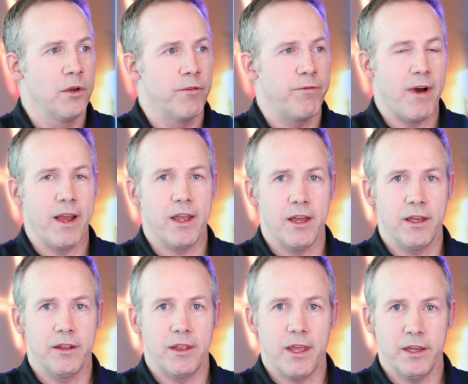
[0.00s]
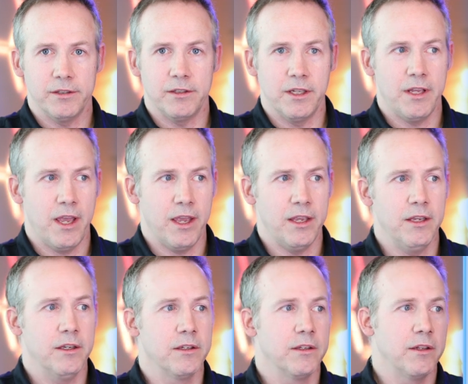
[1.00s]
via the SDK
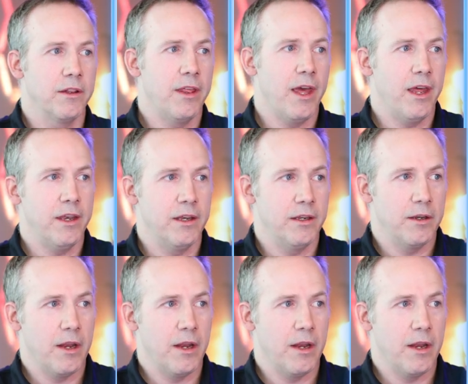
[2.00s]
that